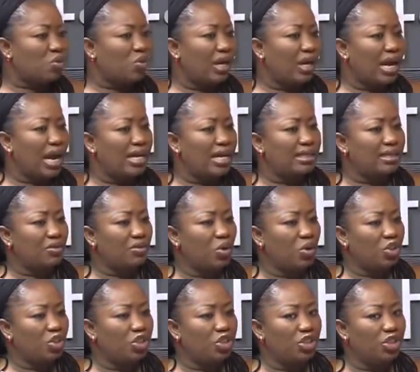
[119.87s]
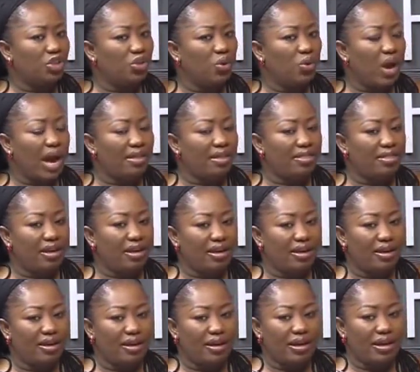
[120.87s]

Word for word: we can't continue, I think,